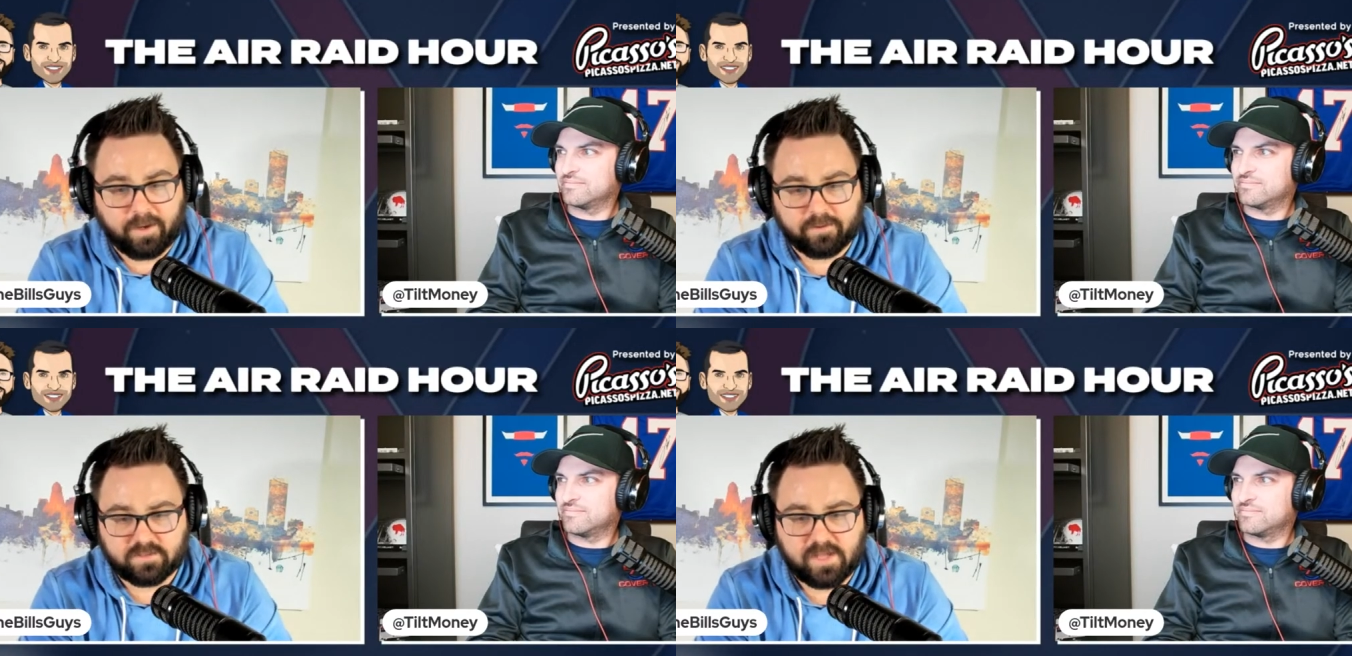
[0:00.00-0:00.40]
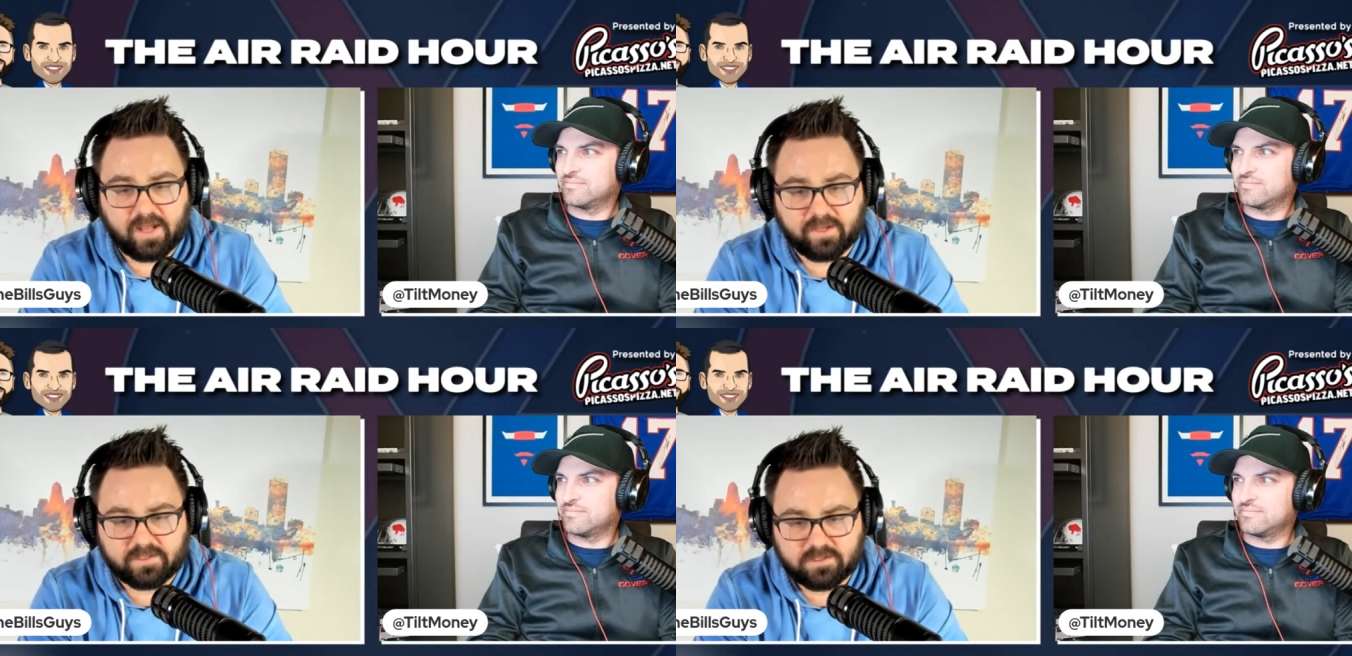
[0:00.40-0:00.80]
Speaker 1: of players on
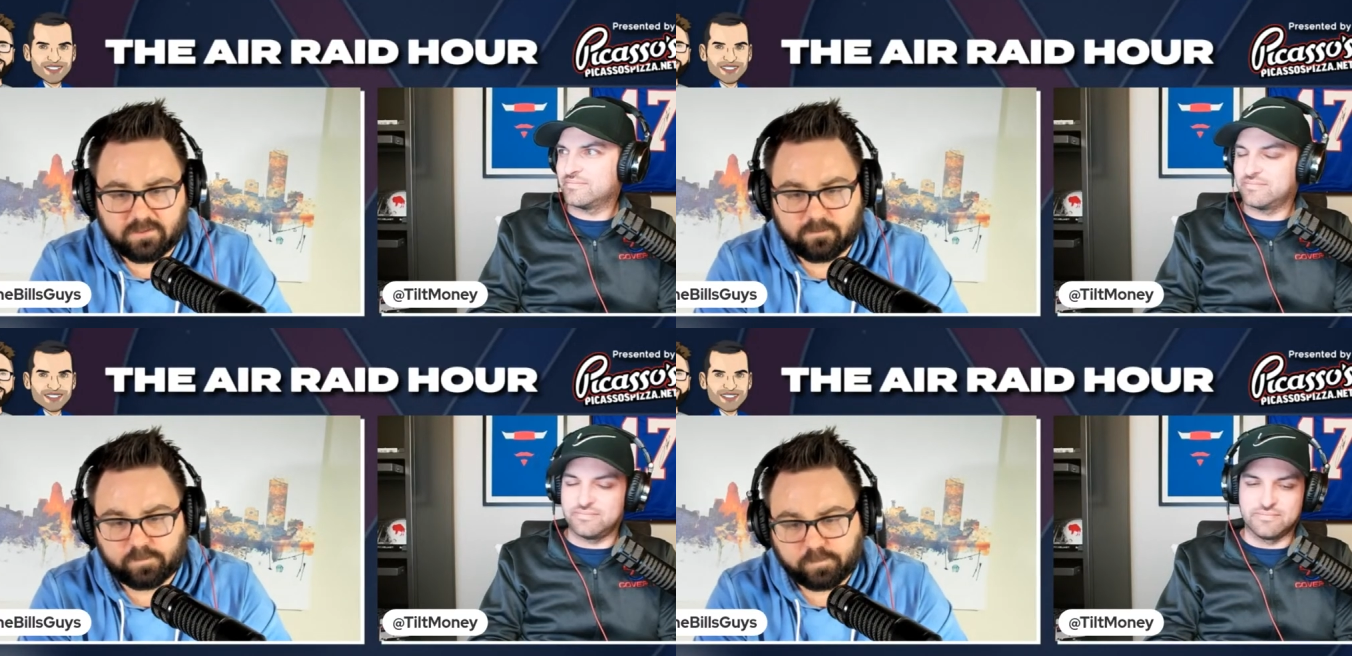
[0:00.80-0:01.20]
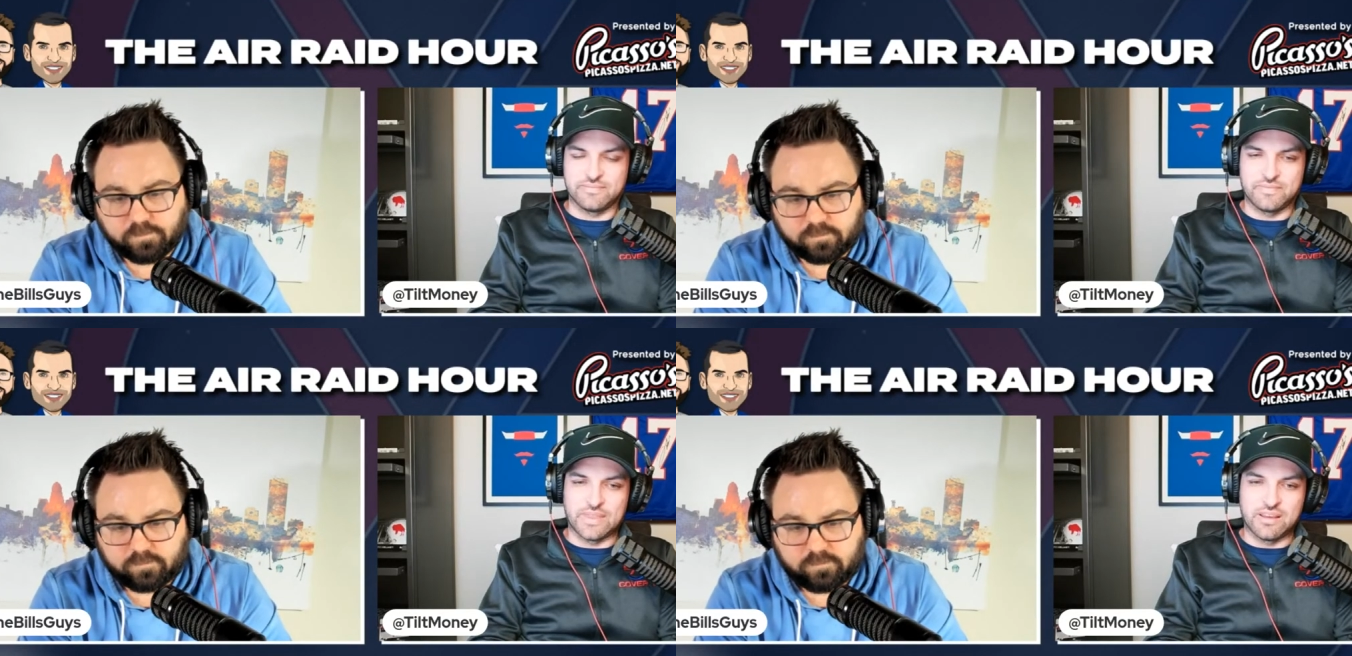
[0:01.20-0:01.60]
that list.
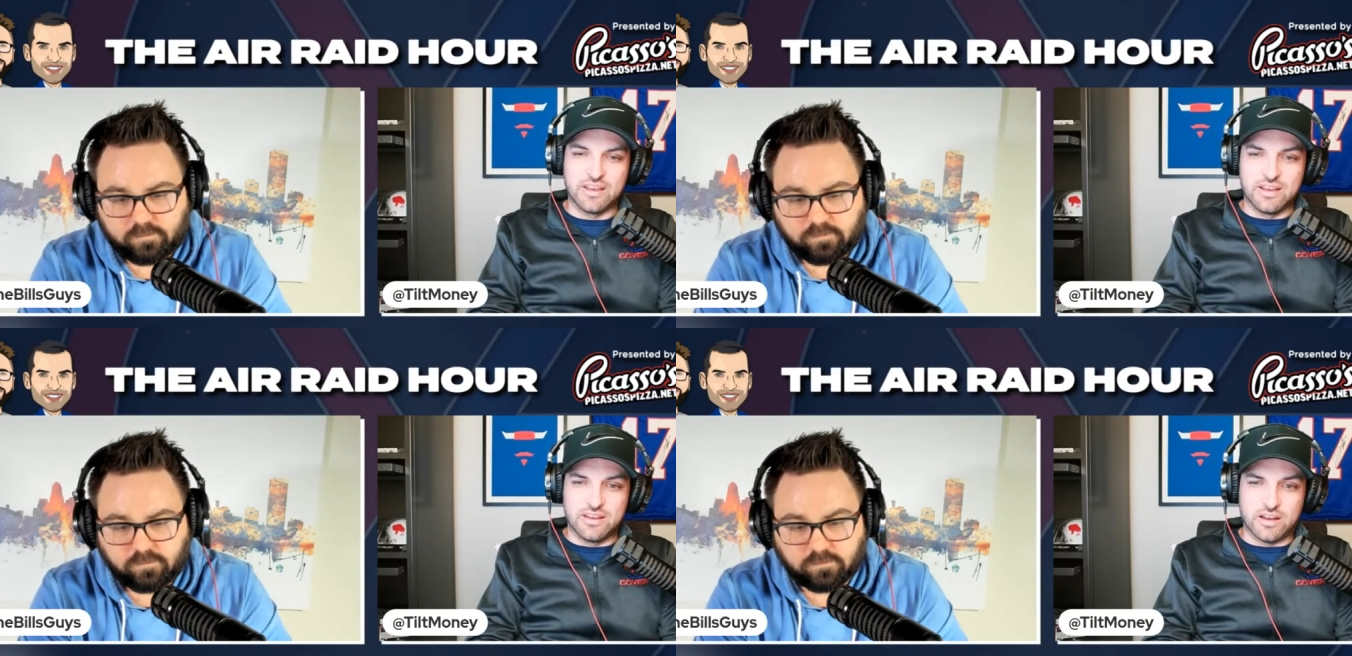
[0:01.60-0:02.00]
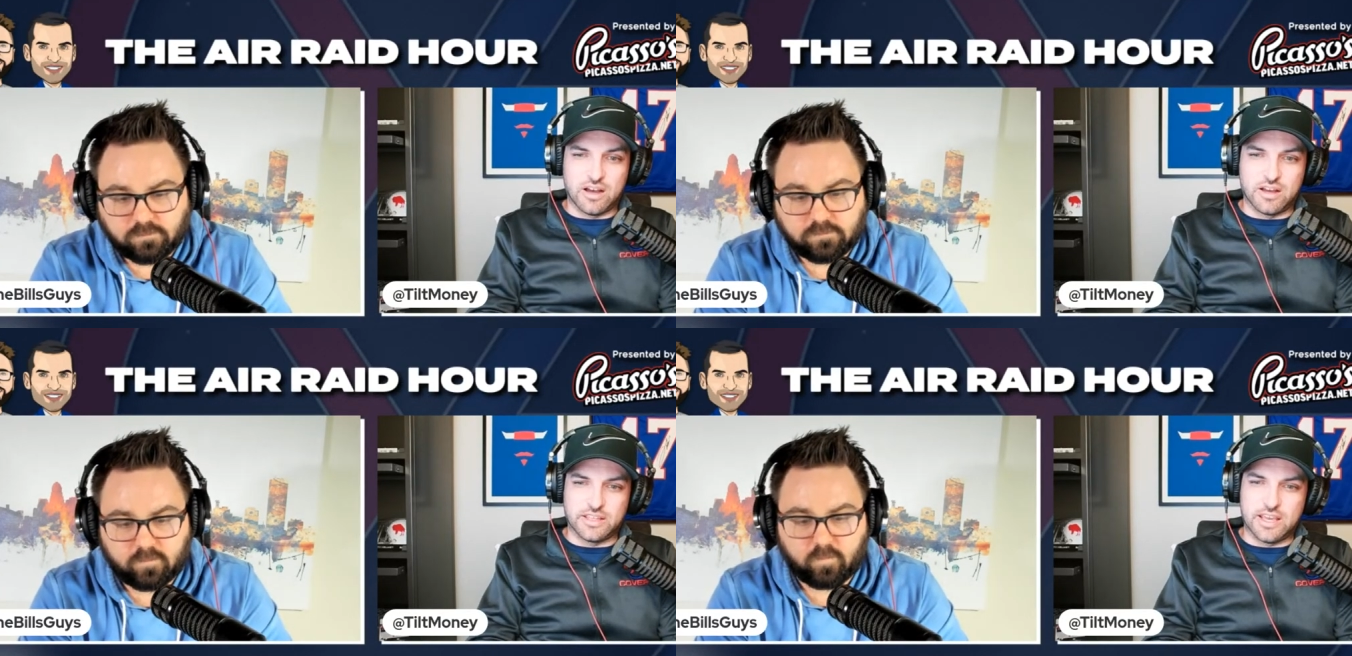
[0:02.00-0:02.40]

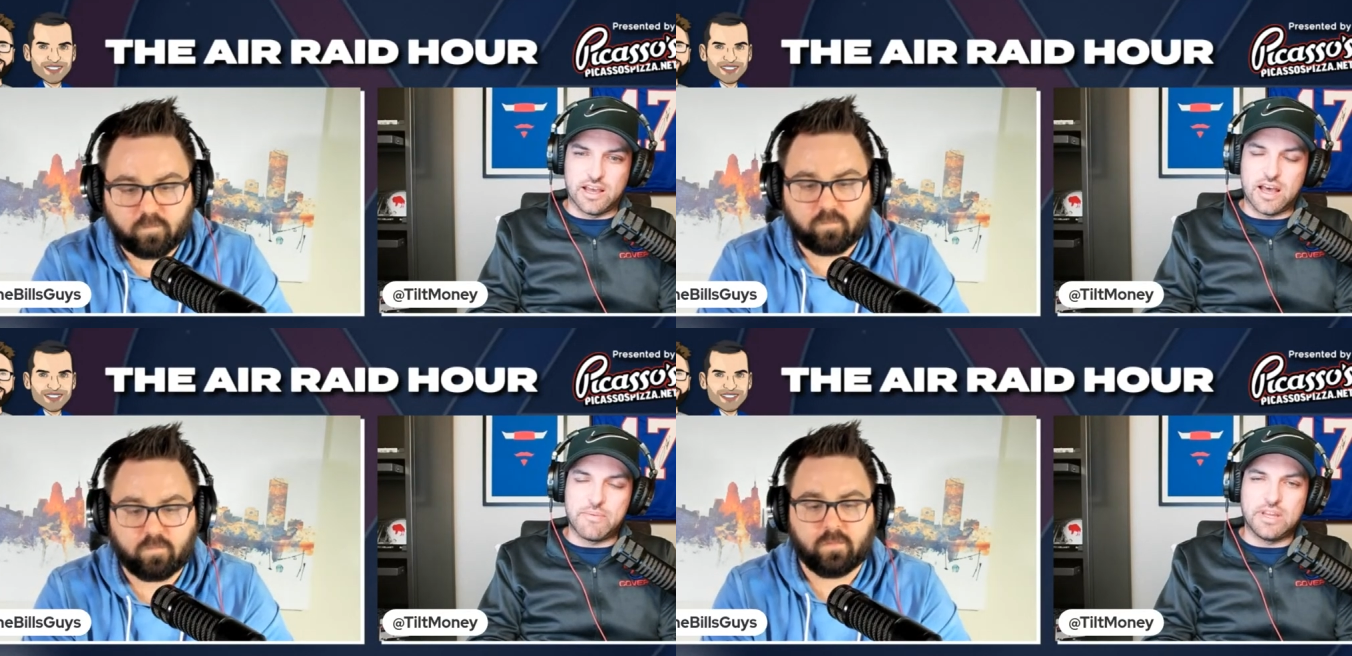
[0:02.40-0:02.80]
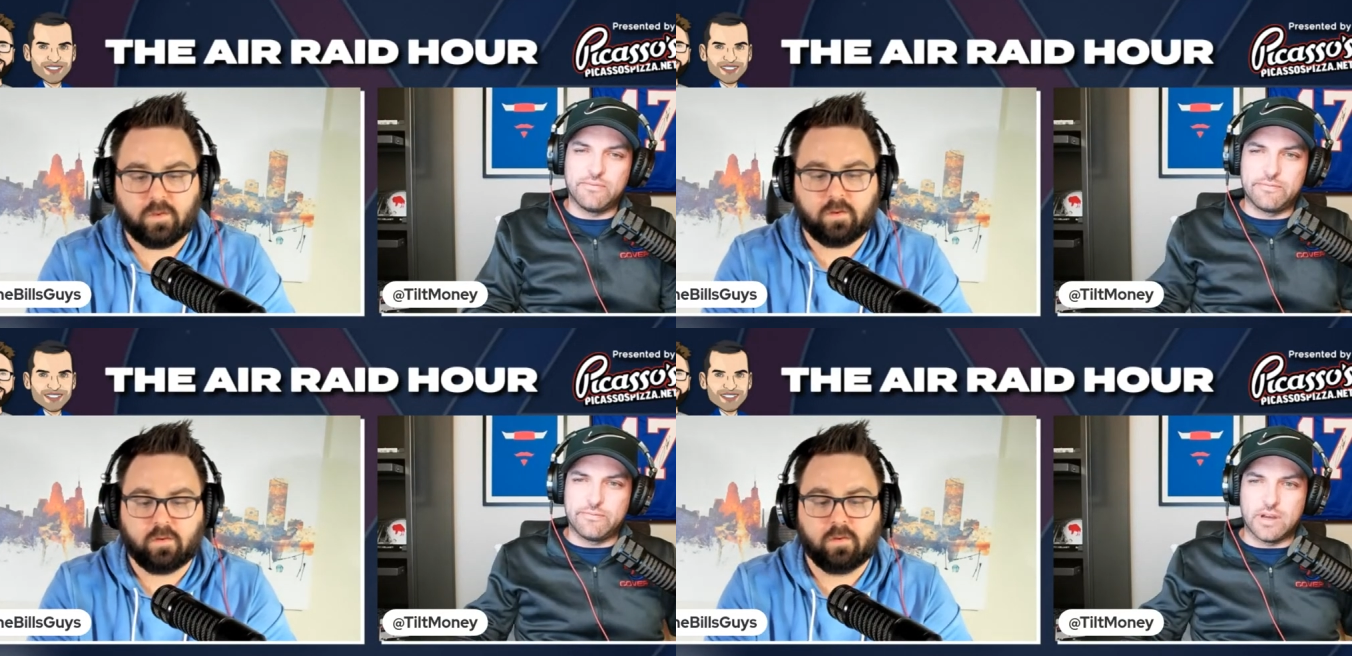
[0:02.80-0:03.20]
Speaker 2: Uh, yeah, I
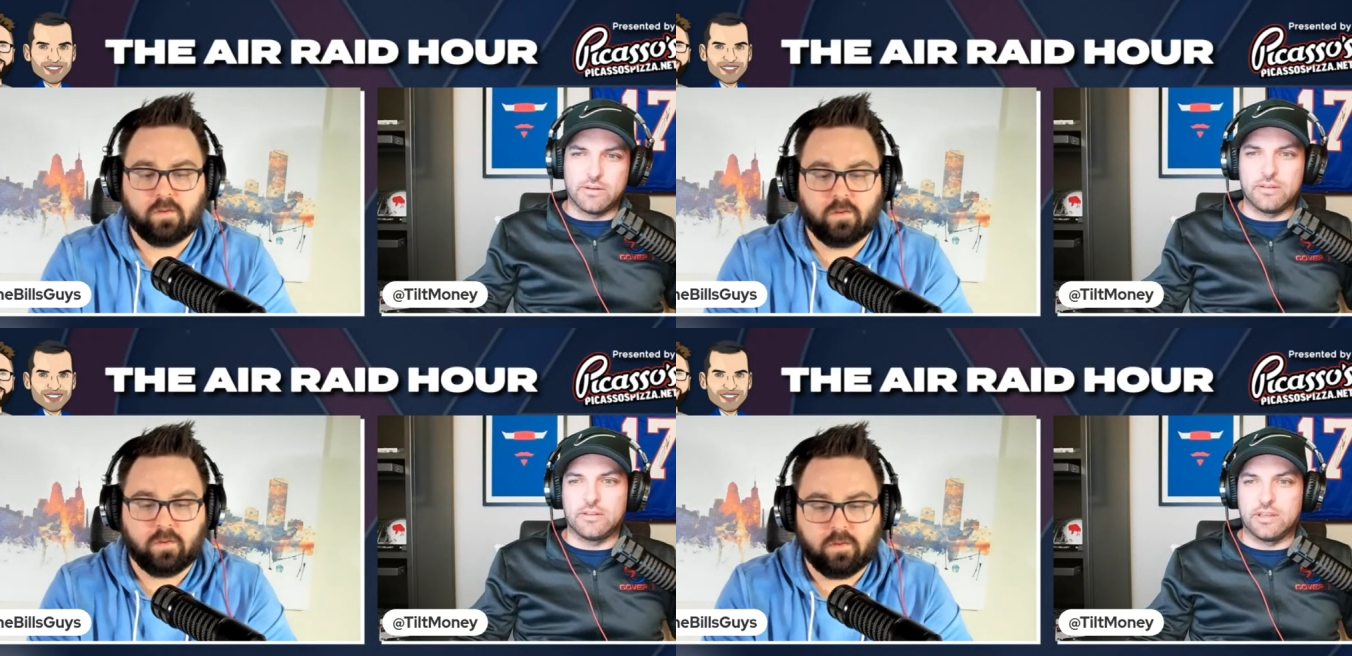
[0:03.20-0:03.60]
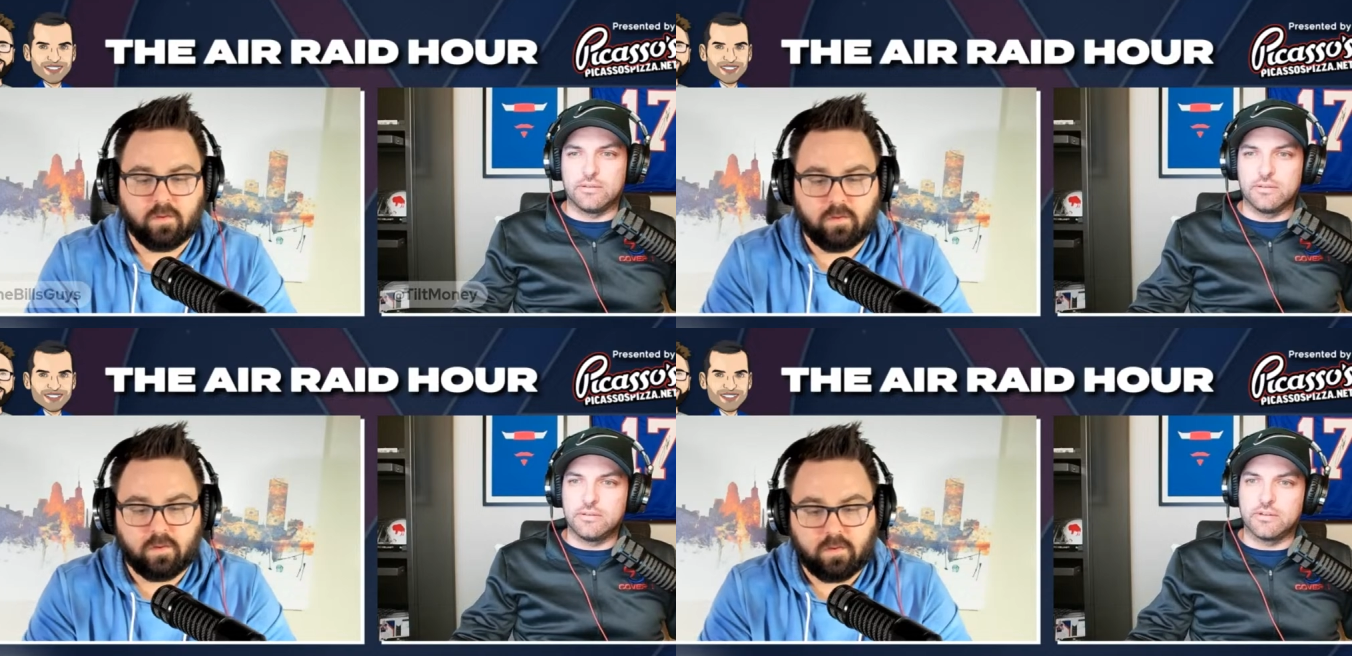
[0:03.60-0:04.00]
mean, uh, like,